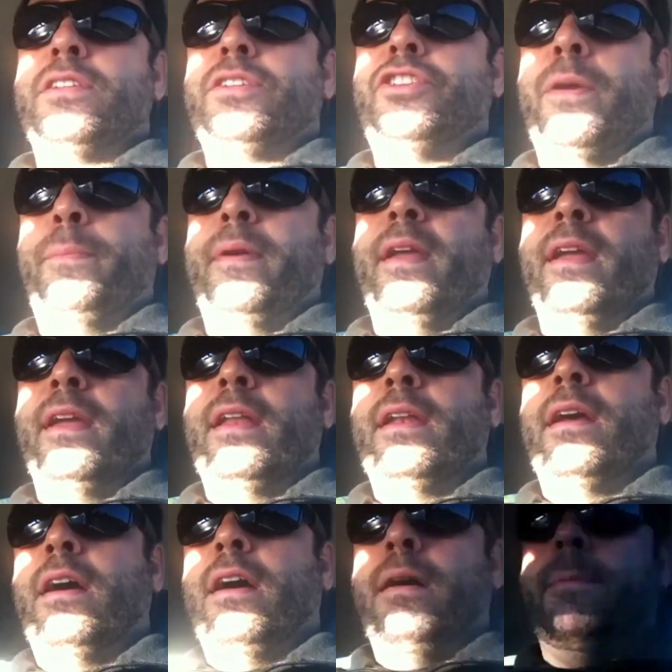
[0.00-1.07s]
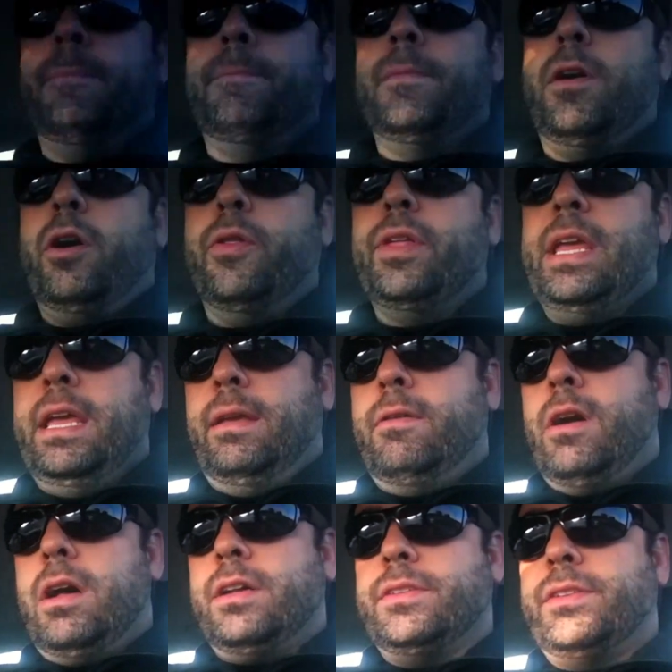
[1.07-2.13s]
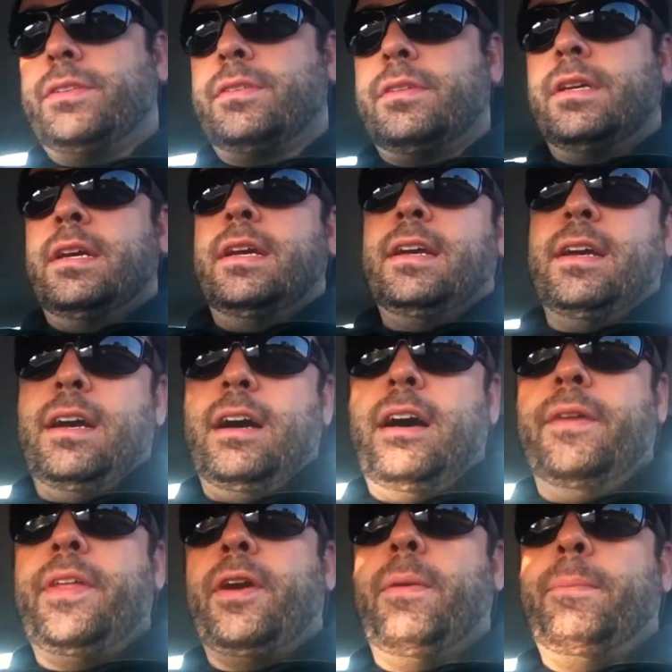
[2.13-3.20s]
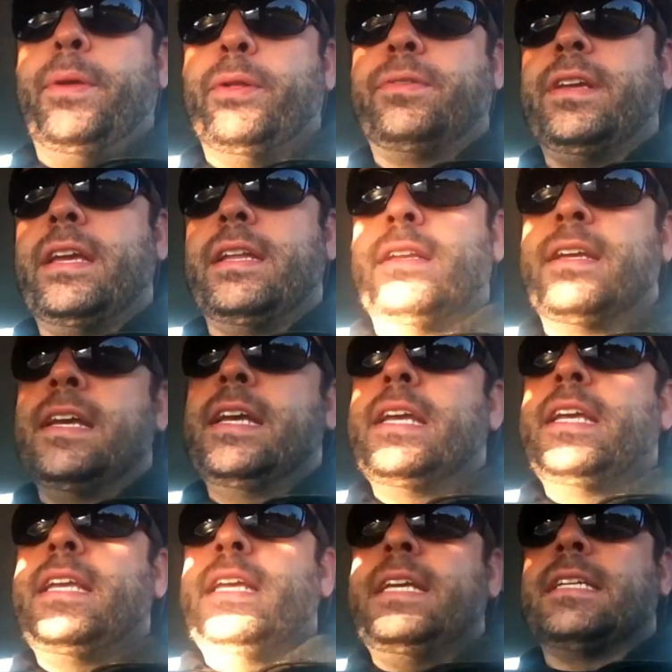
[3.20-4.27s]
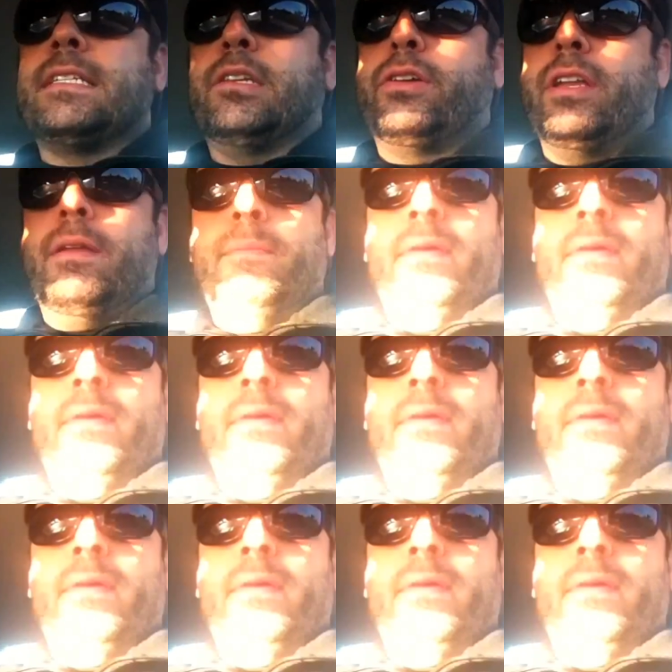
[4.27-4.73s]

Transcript: and shipping and all the costs that are built in, he's looking to